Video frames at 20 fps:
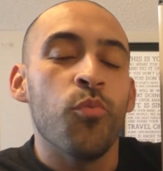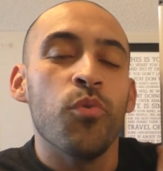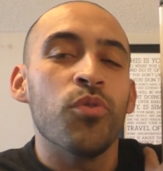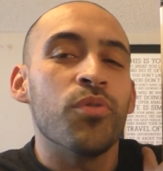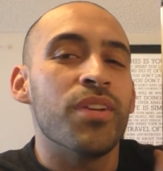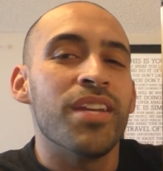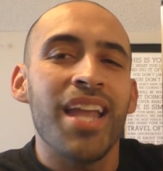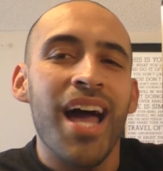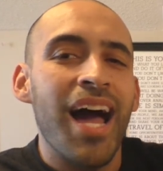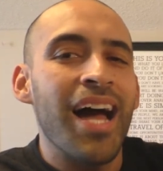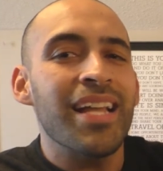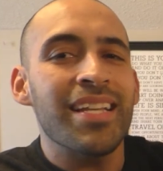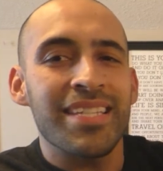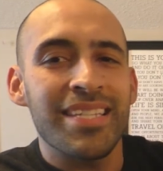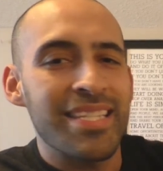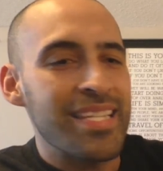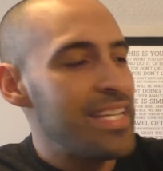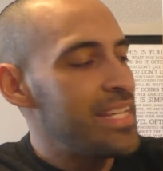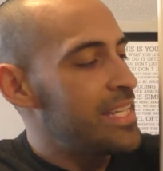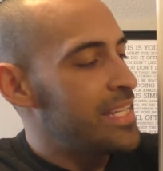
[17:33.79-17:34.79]
not
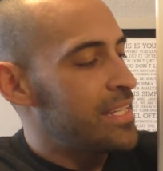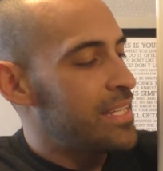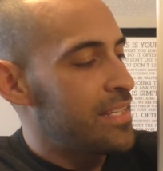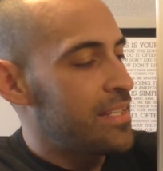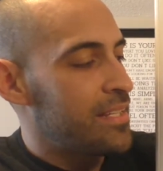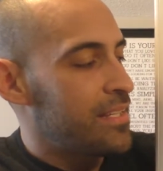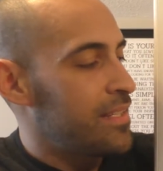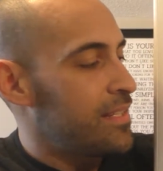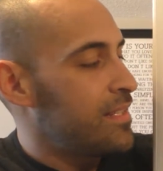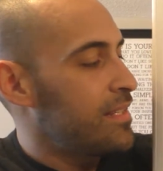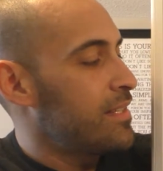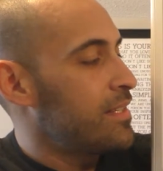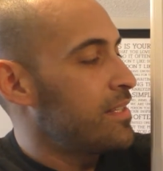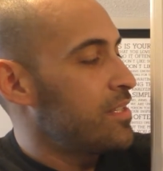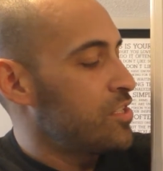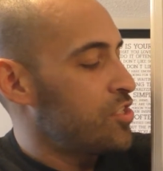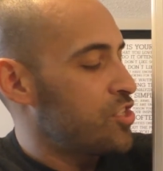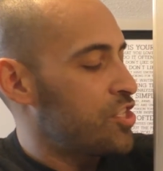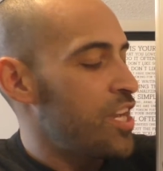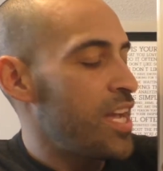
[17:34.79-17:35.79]
see
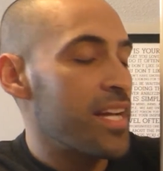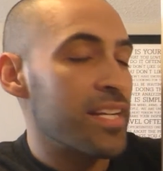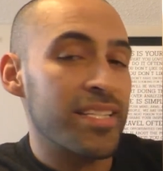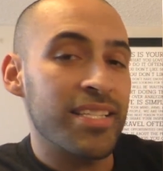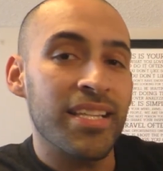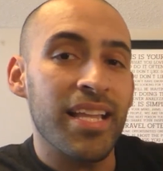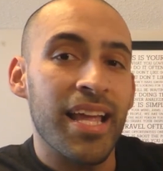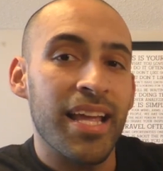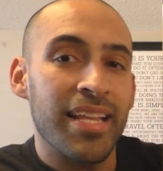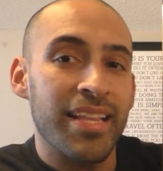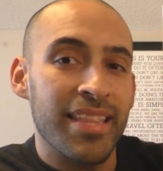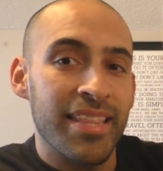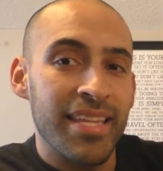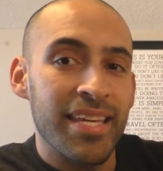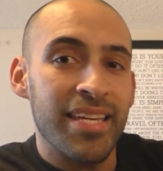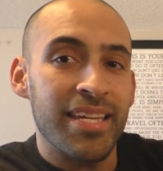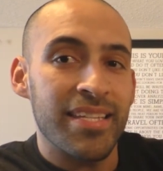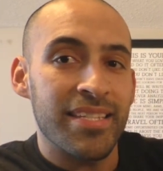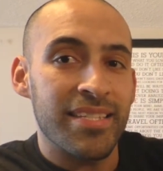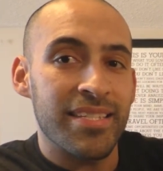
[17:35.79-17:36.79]
checks like
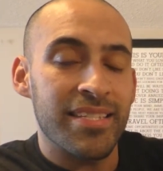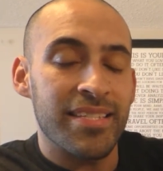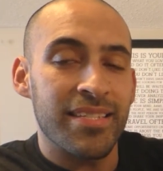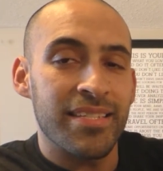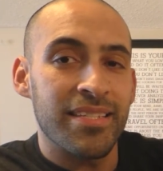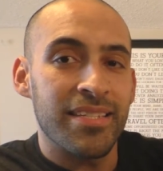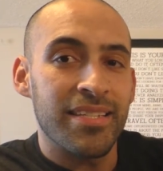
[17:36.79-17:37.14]
this